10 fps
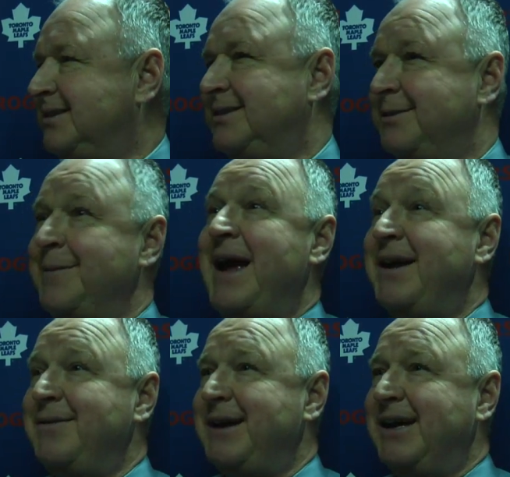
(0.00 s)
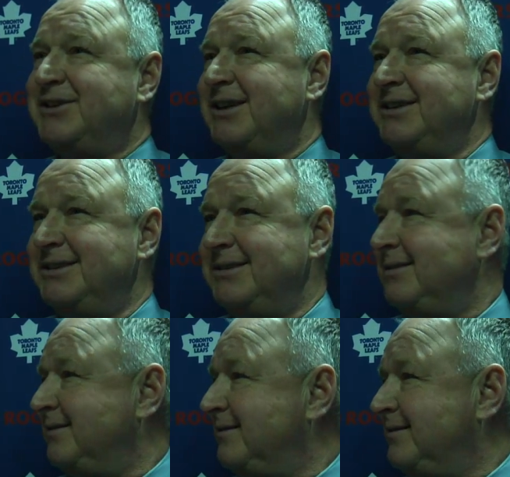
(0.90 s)
to demand excellence,
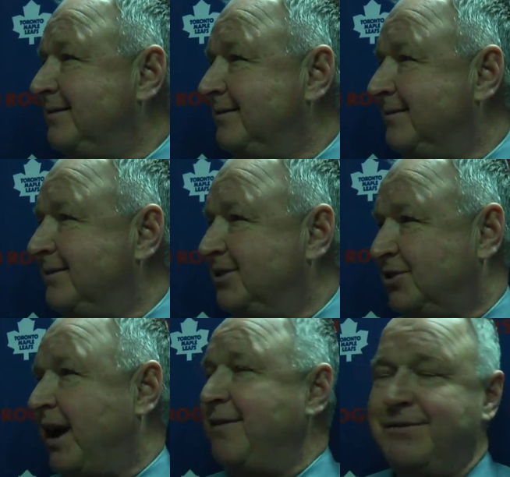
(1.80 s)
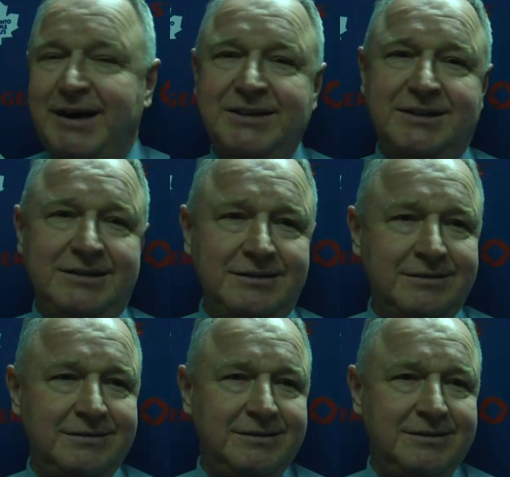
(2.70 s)
to strive for excellence?